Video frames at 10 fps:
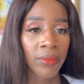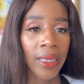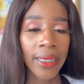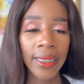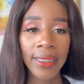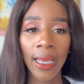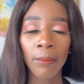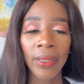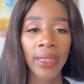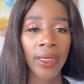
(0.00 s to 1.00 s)
heat
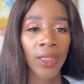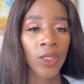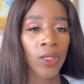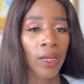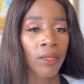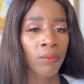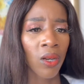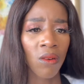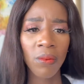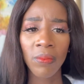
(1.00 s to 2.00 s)
damage, a
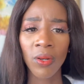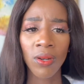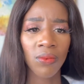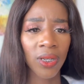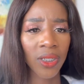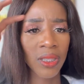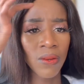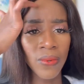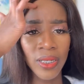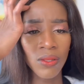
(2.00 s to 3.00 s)
lot of people are not washing their
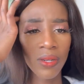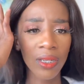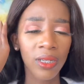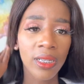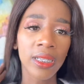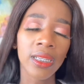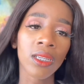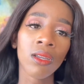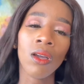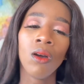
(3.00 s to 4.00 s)
wigs
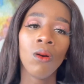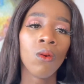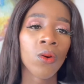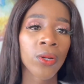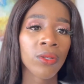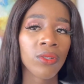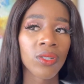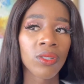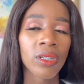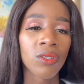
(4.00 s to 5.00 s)
regularly, or you
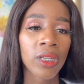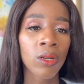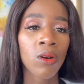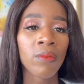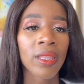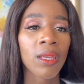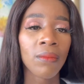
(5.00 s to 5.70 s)
just literally combing them